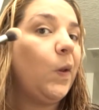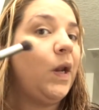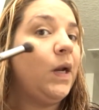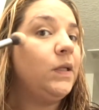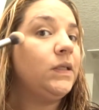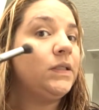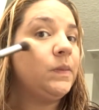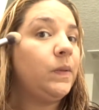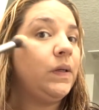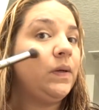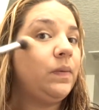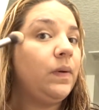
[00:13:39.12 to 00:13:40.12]
and I just
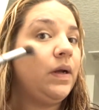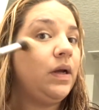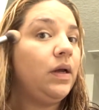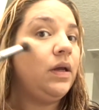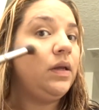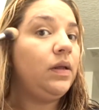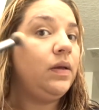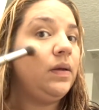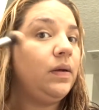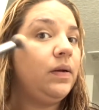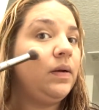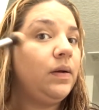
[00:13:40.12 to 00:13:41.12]
put it right
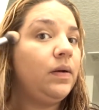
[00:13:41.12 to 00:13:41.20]
here.